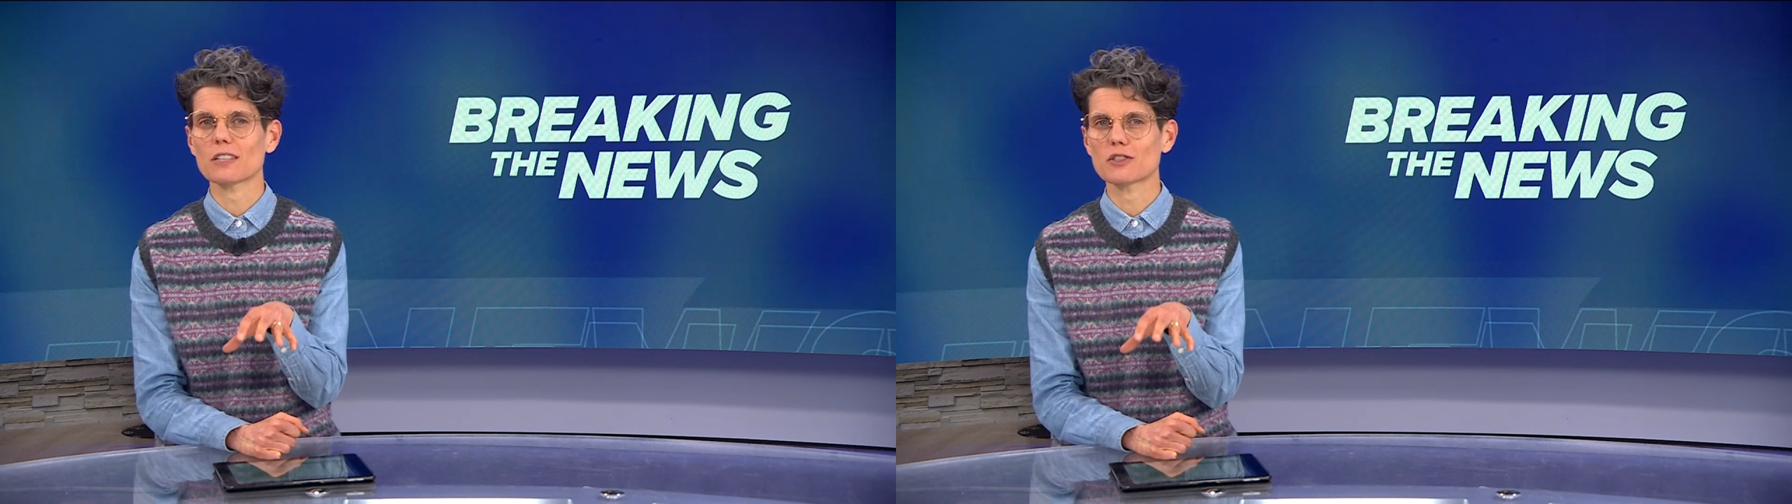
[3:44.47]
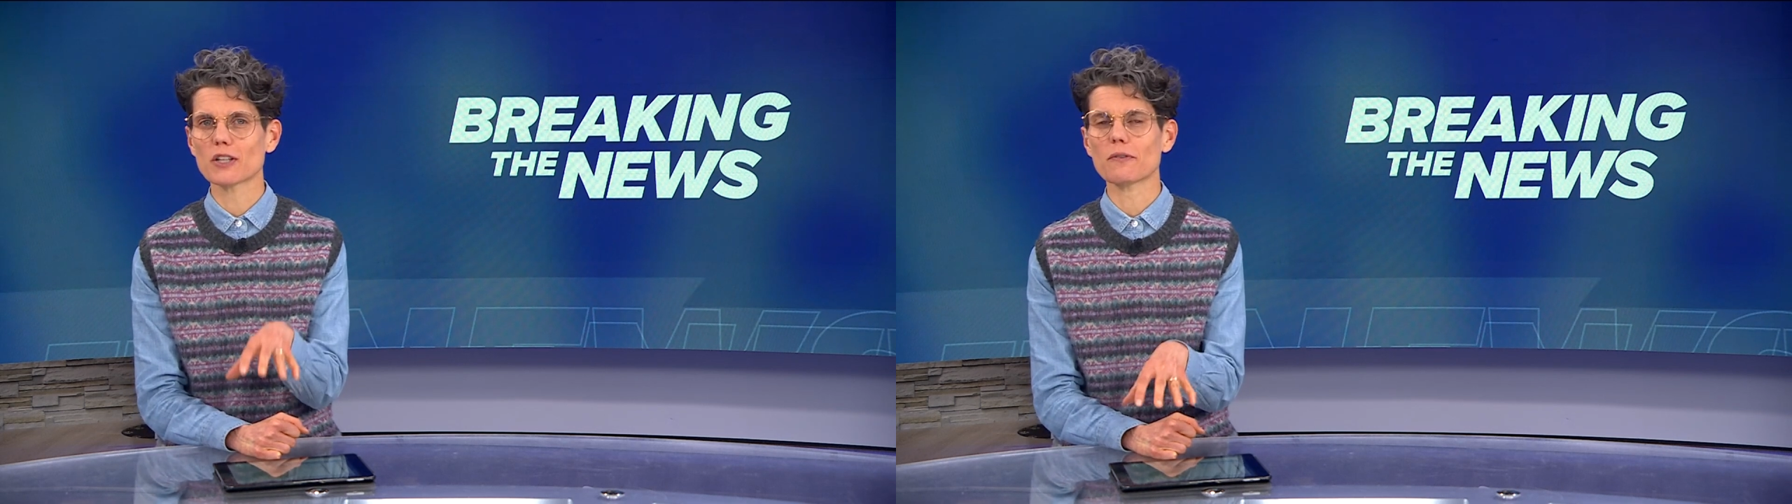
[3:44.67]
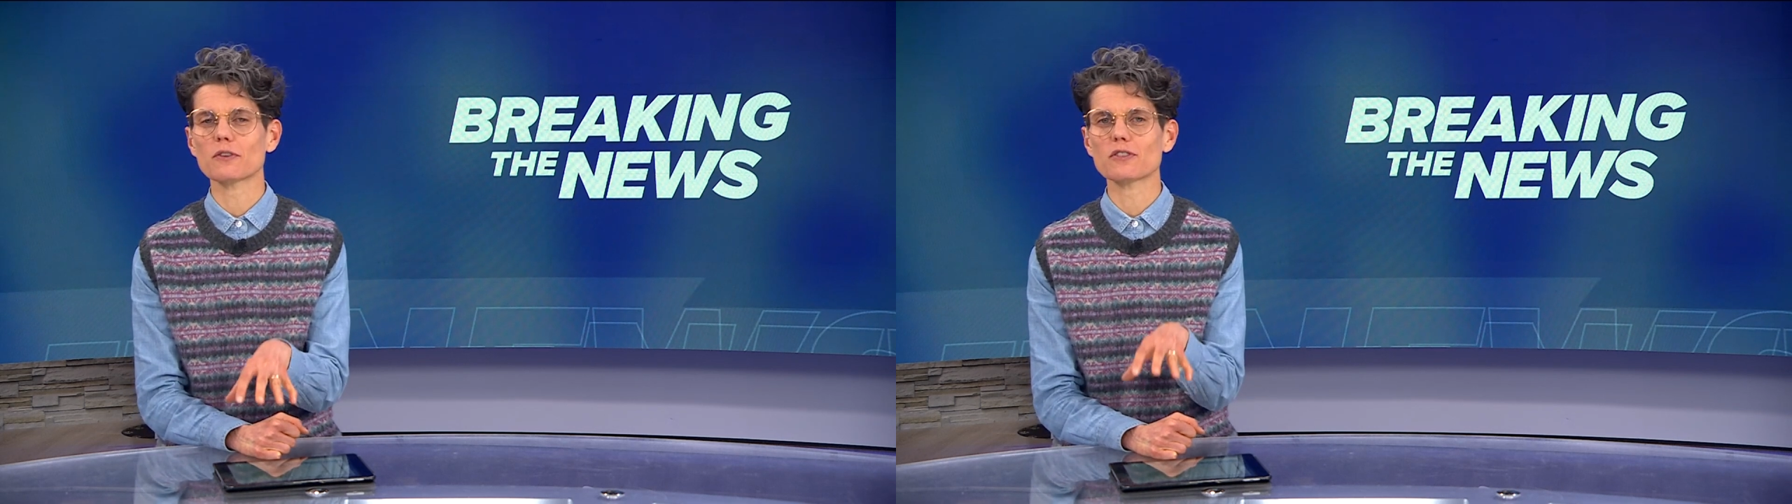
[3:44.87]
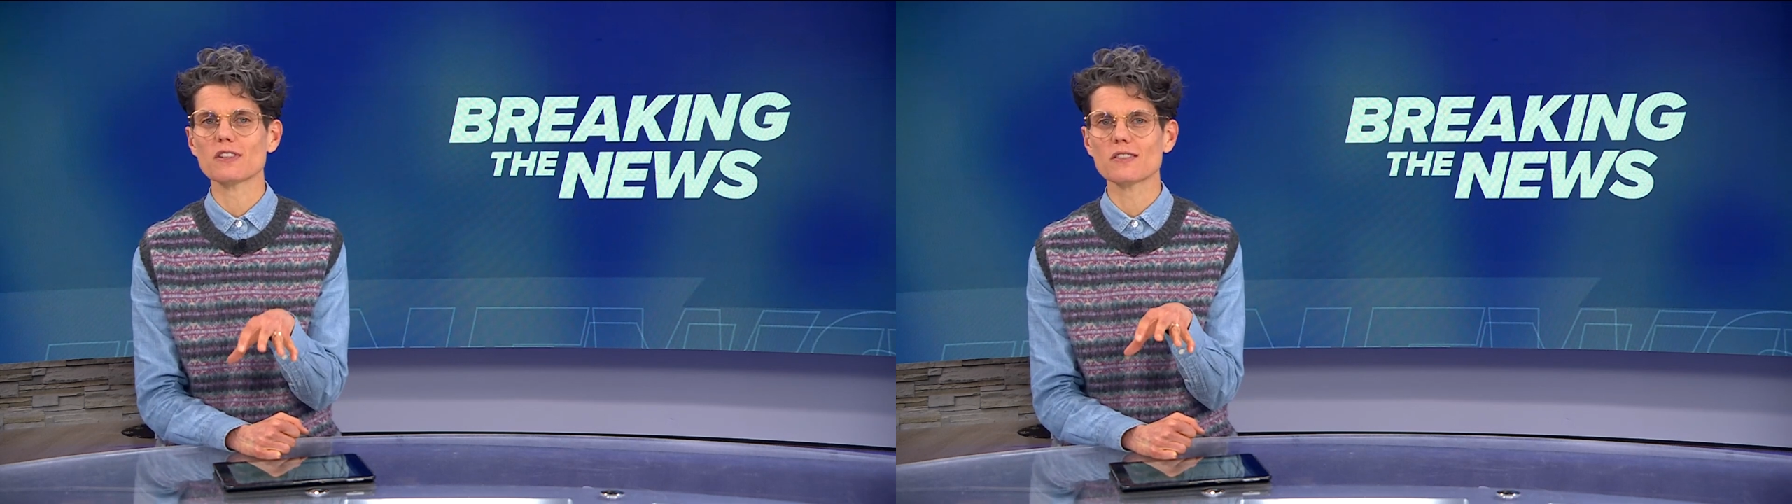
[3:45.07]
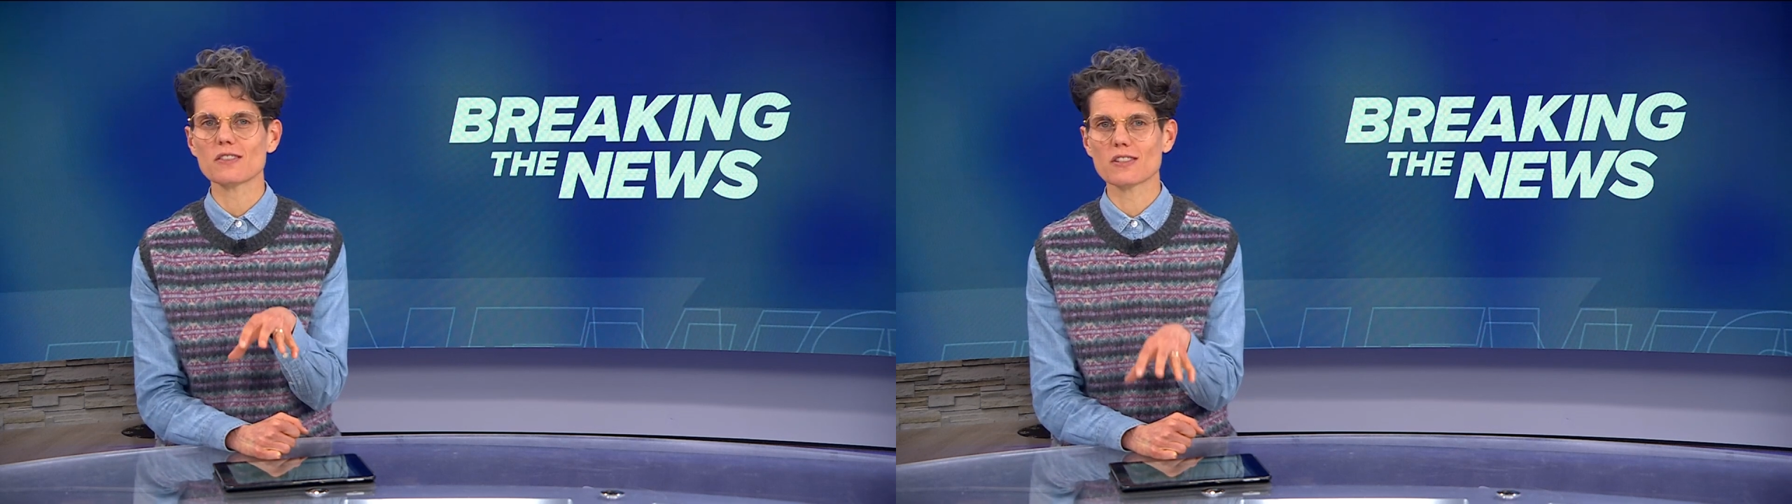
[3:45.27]
in
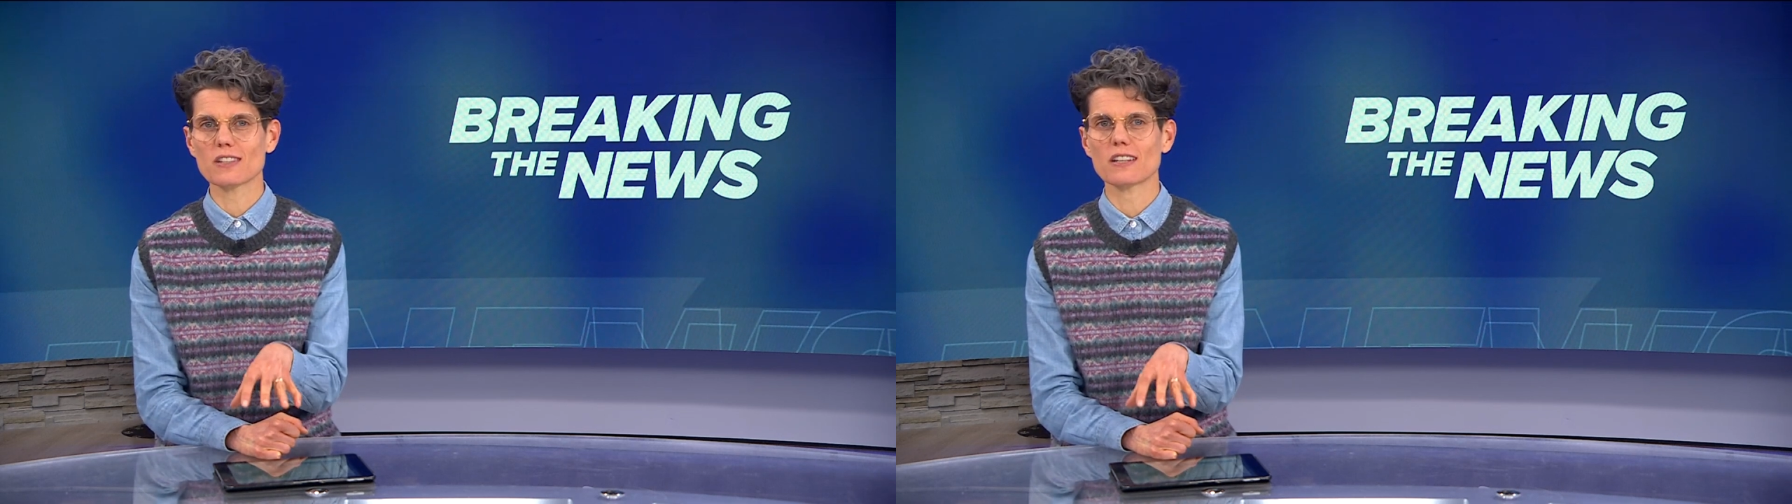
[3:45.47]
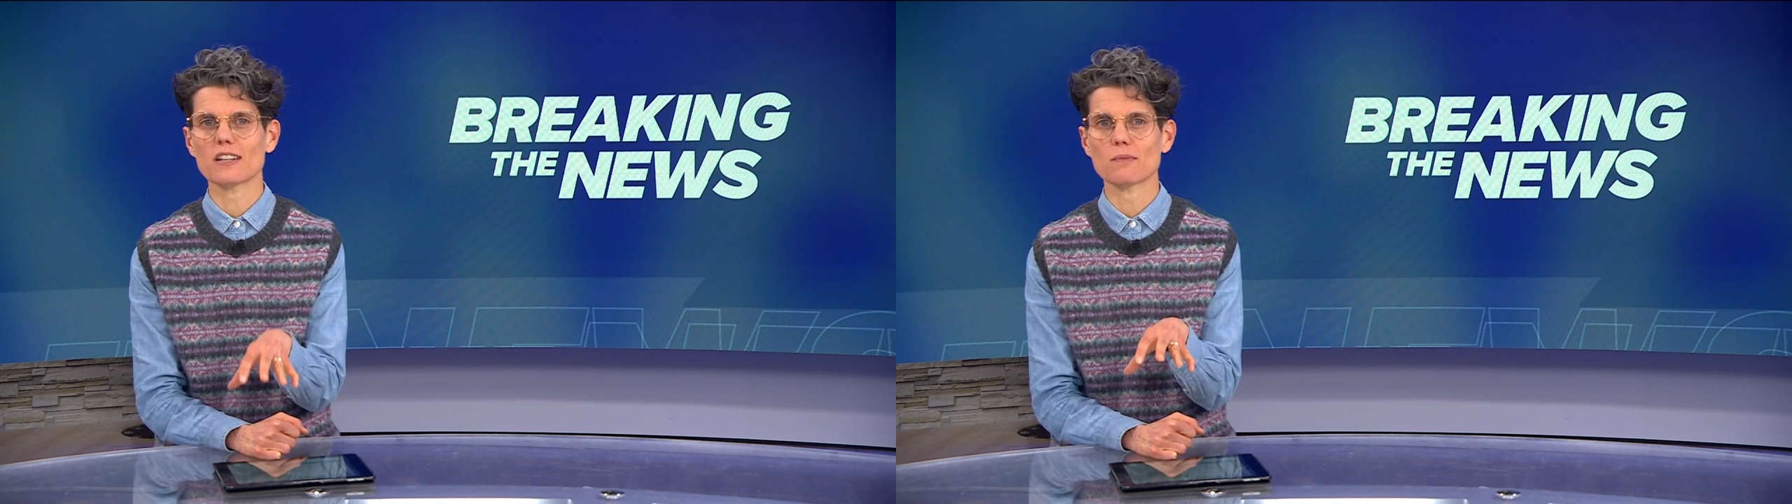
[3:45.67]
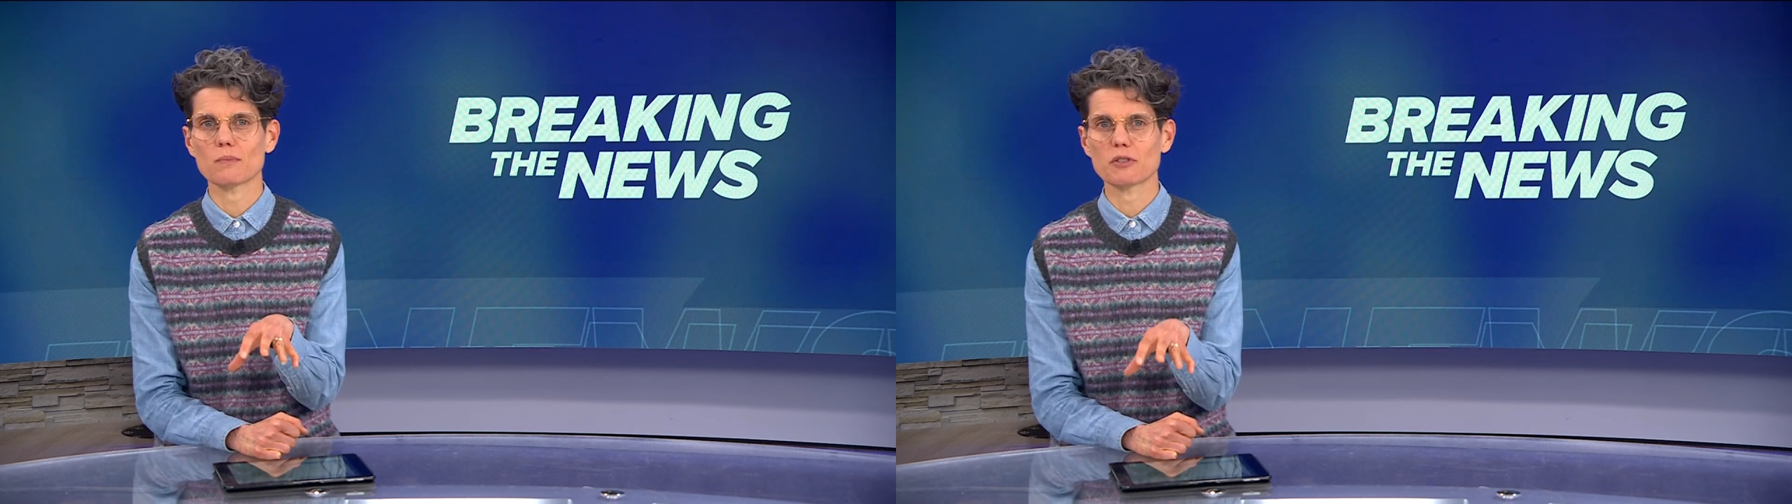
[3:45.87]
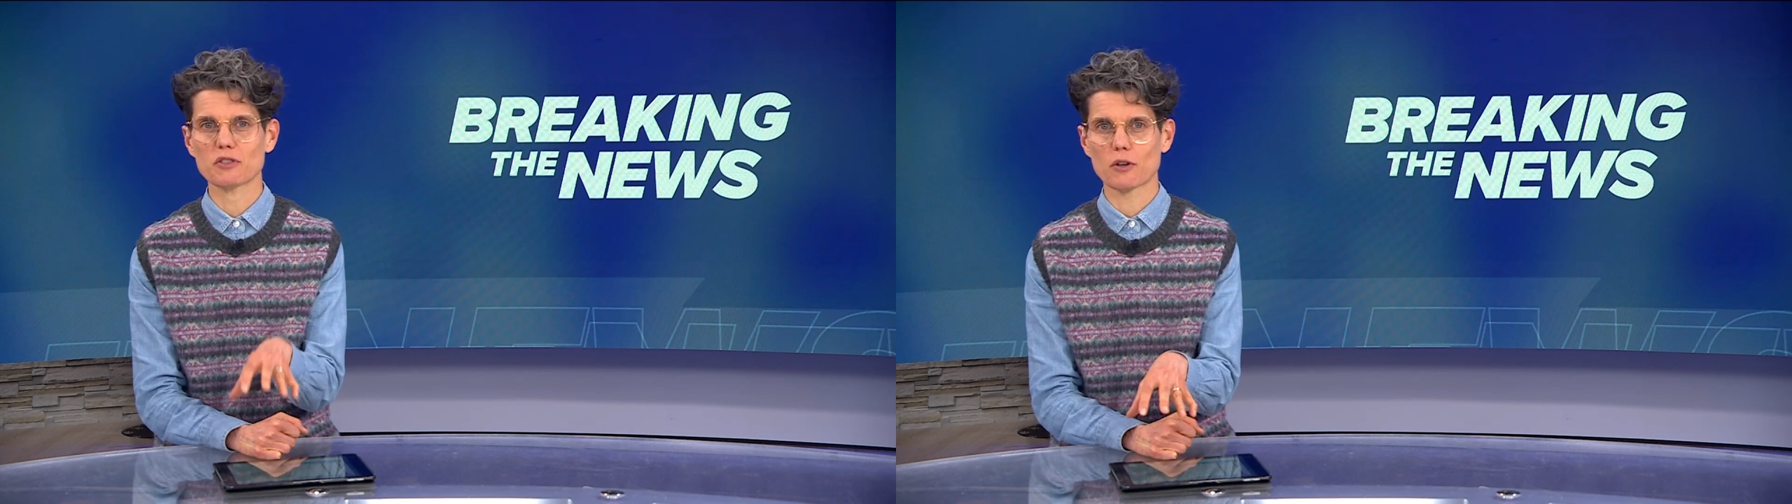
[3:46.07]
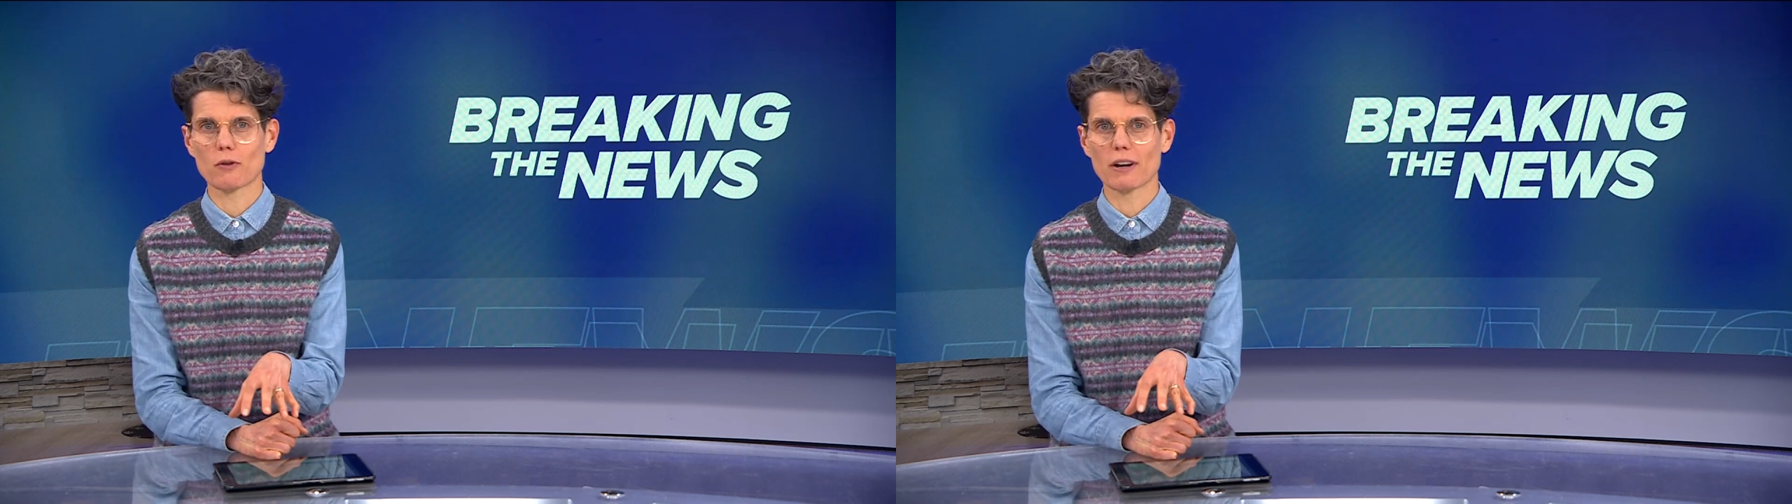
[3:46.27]
Jefferson City,
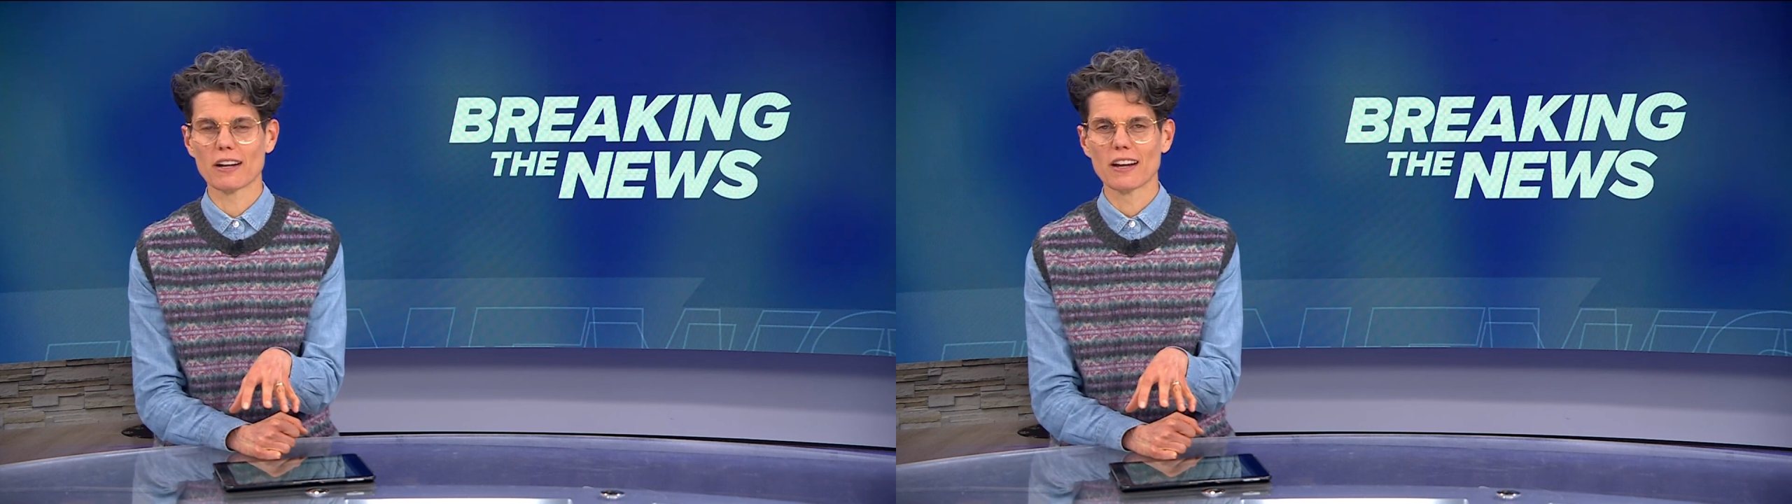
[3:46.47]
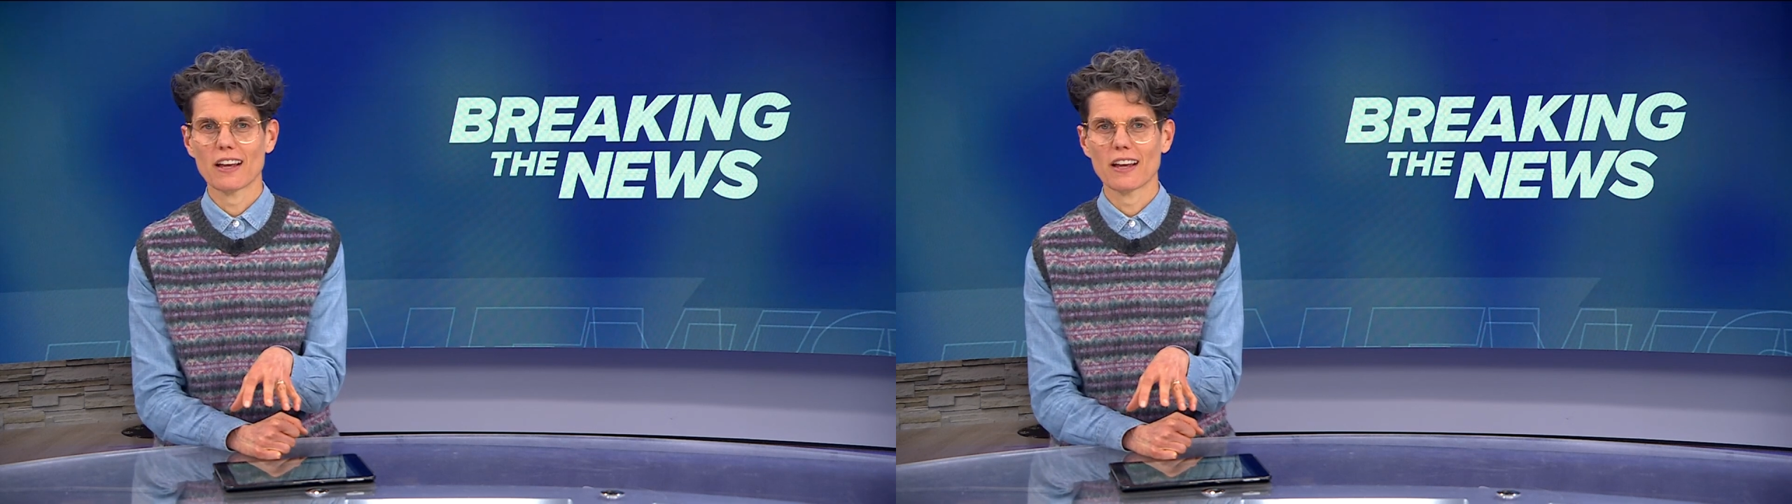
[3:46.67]
Missouri,